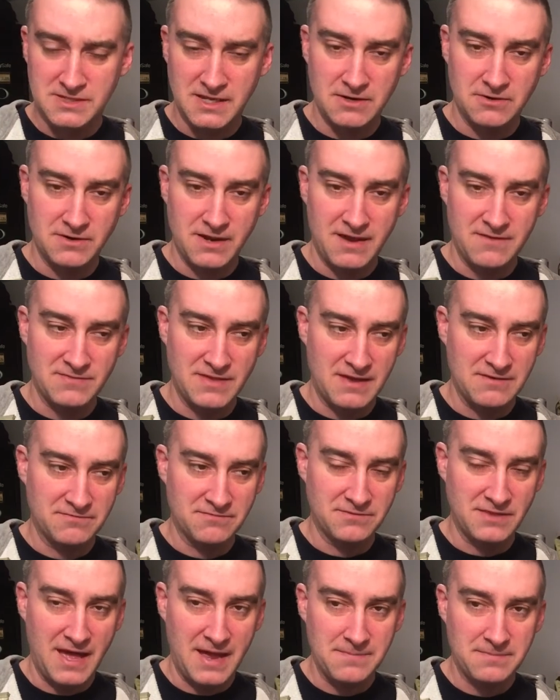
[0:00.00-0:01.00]
They don't have that
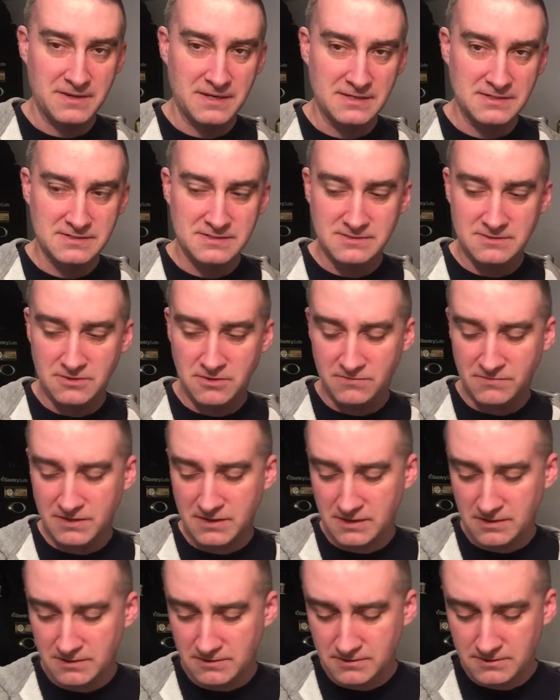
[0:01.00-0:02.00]
flat piece over
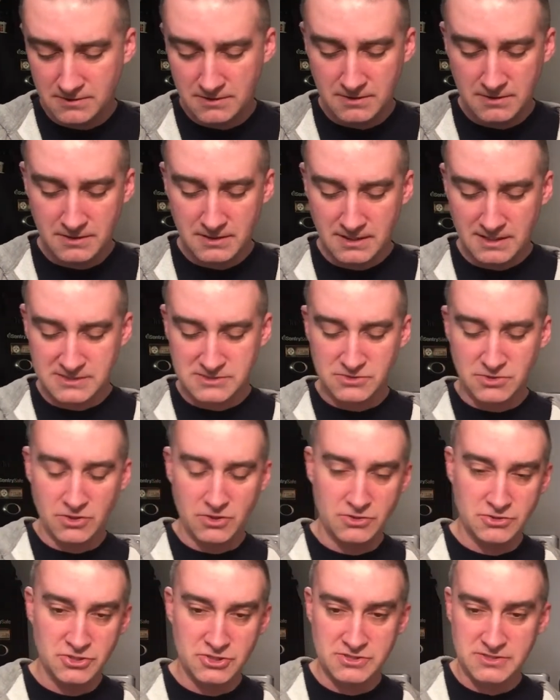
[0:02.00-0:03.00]
here. It's
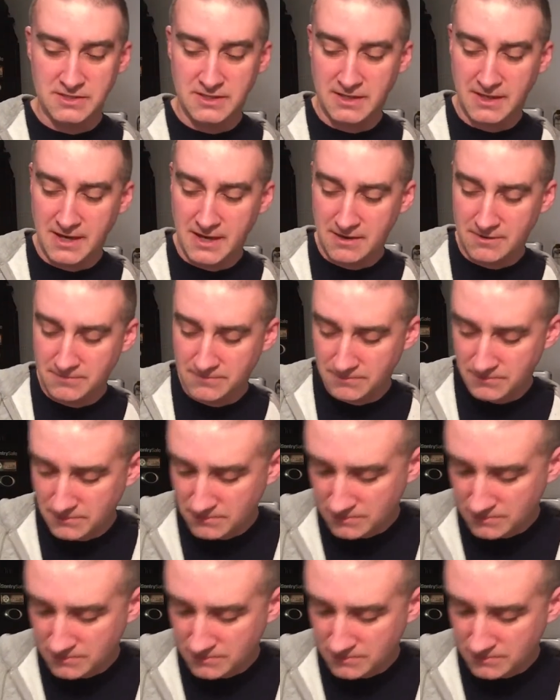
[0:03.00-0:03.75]
all just the